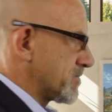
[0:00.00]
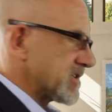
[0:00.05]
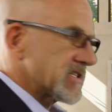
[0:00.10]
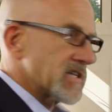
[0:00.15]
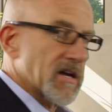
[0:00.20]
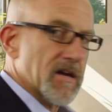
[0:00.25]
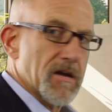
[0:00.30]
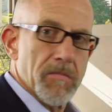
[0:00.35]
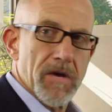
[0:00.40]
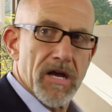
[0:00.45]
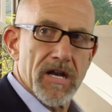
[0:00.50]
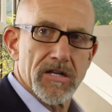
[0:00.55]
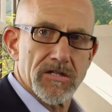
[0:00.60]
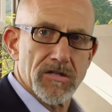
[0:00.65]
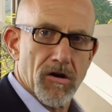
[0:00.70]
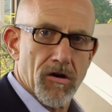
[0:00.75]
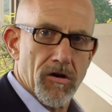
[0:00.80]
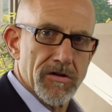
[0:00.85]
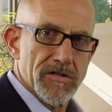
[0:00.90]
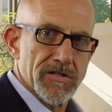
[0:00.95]
the second
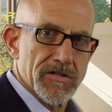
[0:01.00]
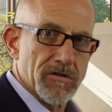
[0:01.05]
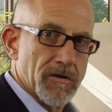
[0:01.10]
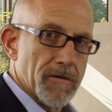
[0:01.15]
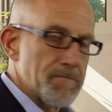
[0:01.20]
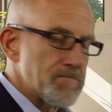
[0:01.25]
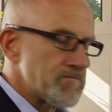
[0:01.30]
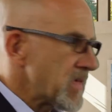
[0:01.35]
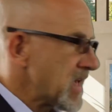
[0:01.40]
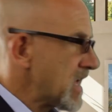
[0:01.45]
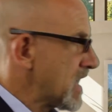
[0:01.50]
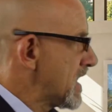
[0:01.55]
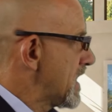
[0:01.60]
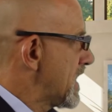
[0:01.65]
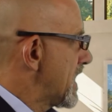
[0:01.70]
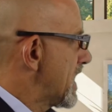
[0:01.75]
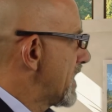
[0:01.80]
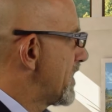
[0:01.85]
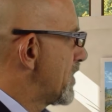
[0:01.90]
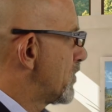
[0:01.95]
metatarsal.
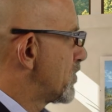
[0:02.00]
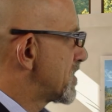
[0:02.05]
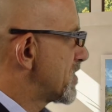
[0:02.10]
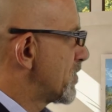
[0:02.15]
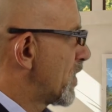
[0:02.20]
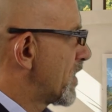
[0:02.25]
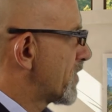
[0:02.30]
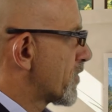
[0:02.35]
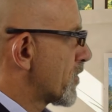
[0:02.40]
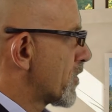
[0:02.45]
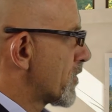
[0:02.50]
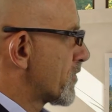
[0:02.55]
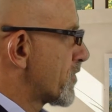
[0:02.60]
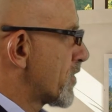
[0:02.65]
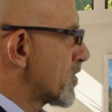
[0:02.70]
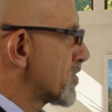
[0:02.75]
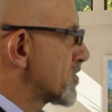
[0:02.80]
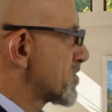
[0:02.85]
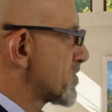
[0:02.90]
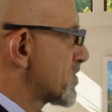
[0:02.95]
And then when she went for her
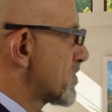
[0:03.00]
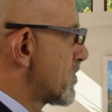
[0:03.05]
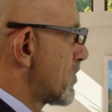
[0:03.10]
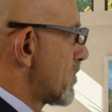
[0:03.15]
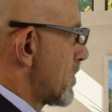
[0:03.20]
first